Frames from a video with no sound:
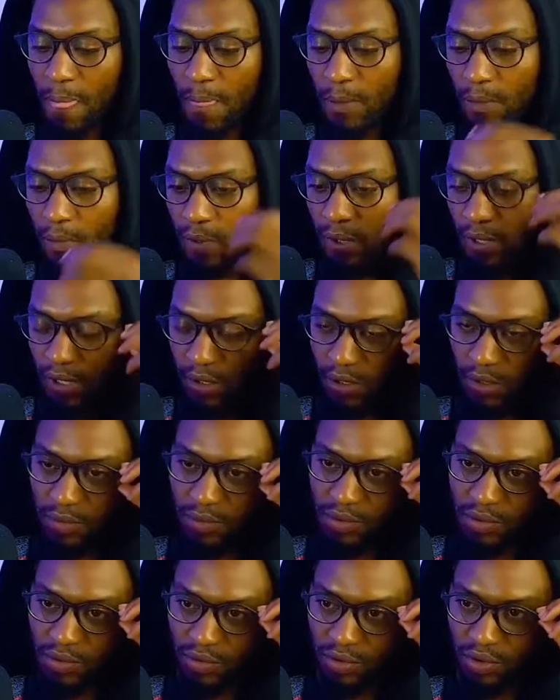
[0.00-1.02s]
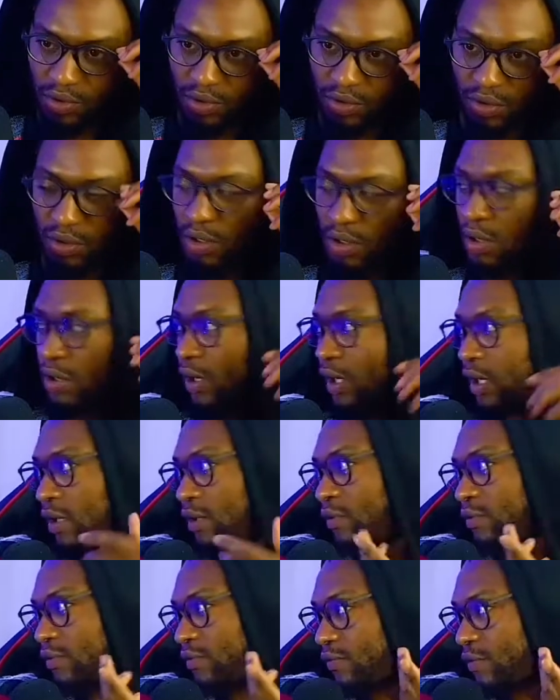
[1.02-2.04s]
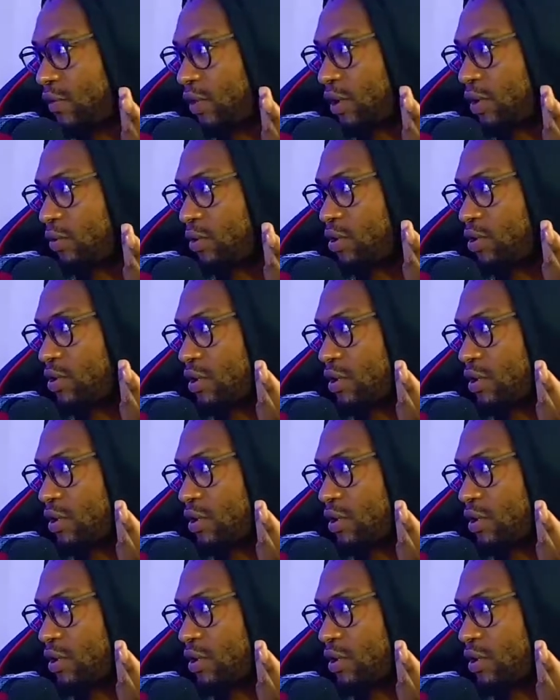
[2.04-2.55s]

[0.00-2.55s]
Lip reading: when it comes to okay, for your question,